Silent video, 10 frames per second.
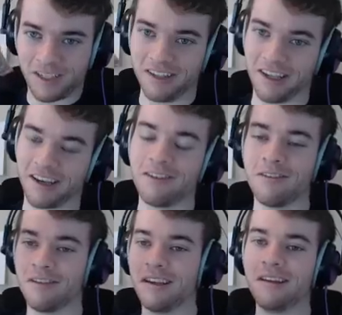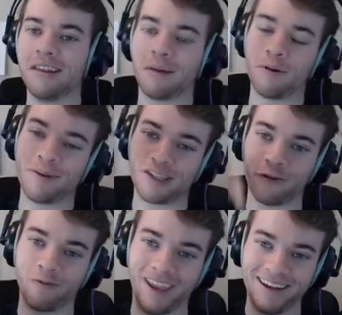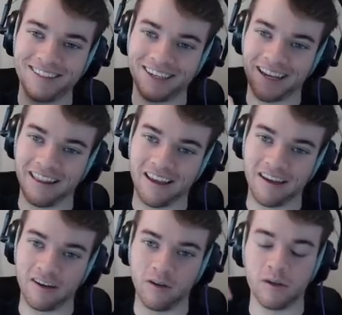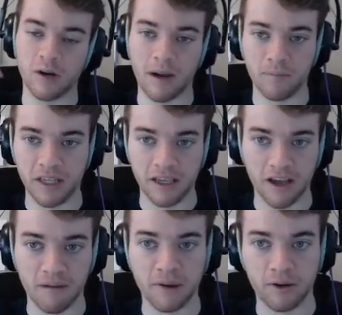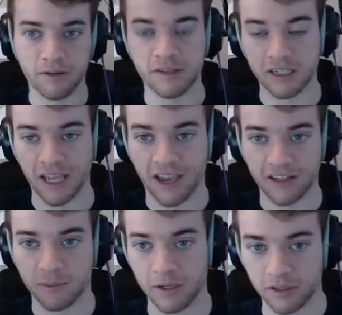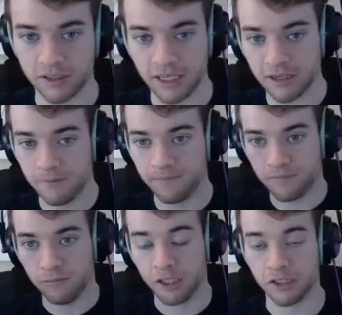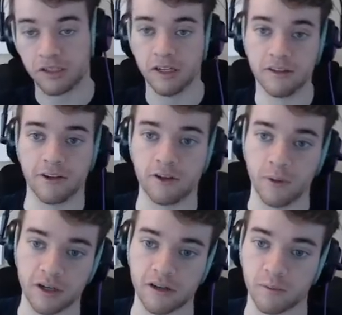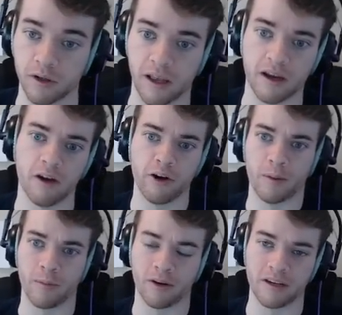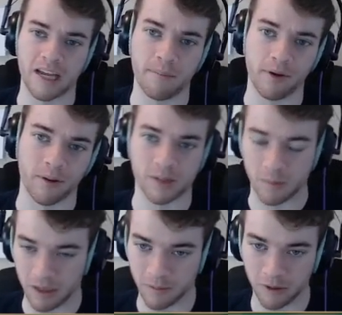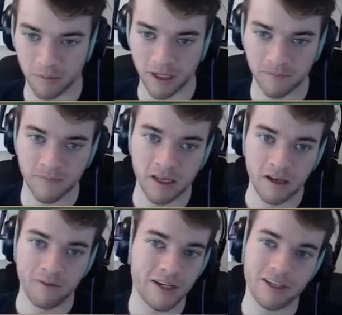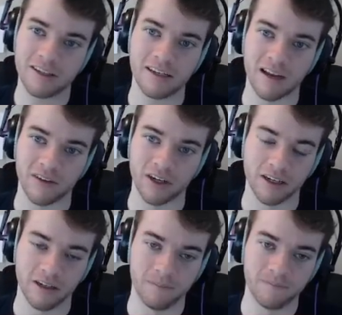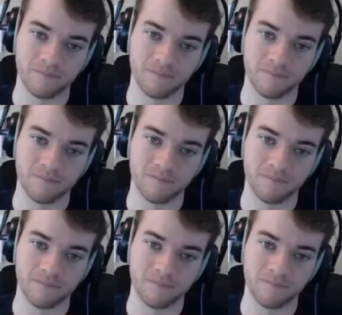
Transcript: Because, like, you, like, pretty much you faint, and then you drop the opponent's attack and special attack, which is good in situations where, like, oh, you're probably going to die, but you outspeed the Pokemon. VGC, not very good.